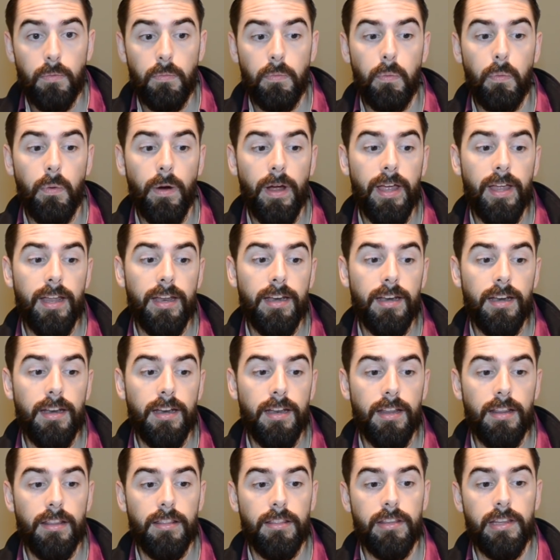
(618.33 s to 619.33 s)

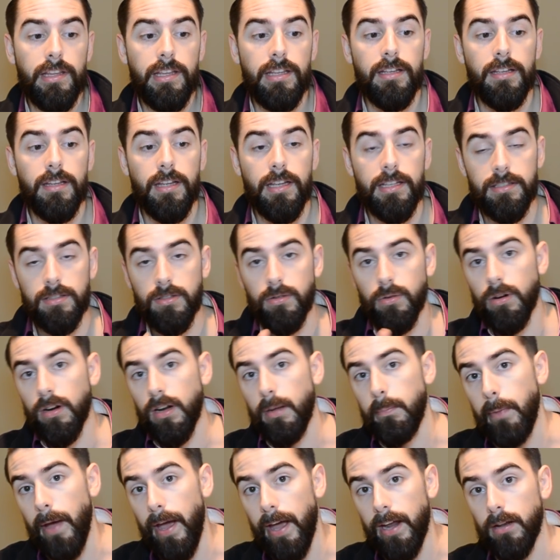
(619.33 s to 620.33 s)
when the
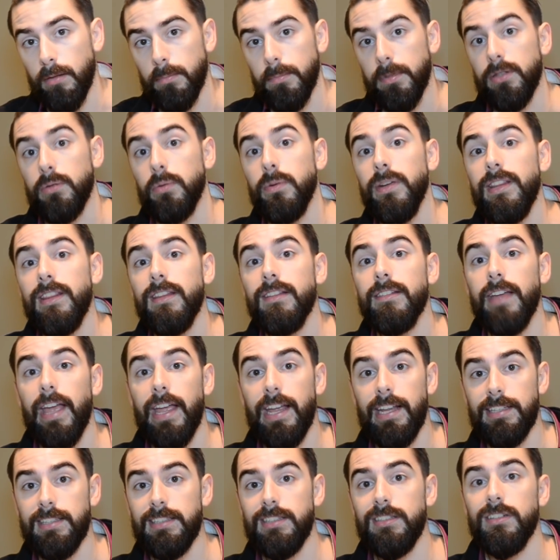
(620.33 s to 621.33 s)
historic battle between the
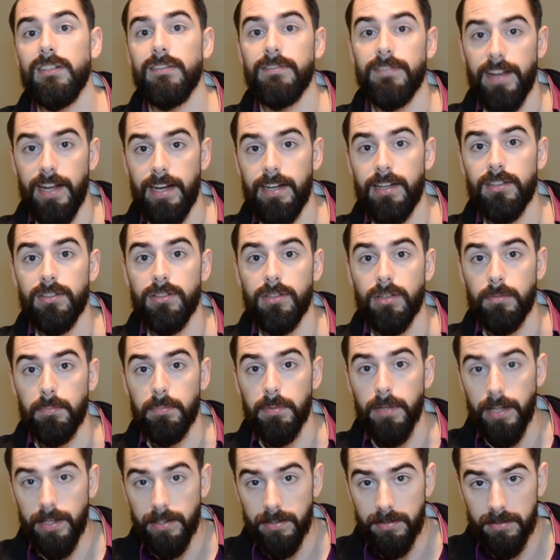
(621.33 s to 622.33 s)
Aesir and Vanir took
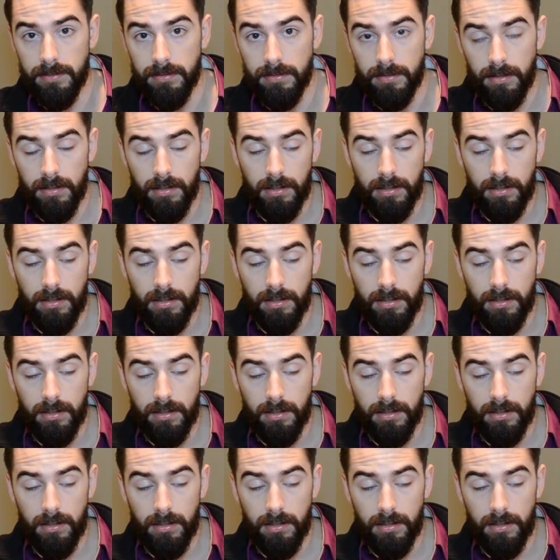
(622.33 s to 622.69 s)
place,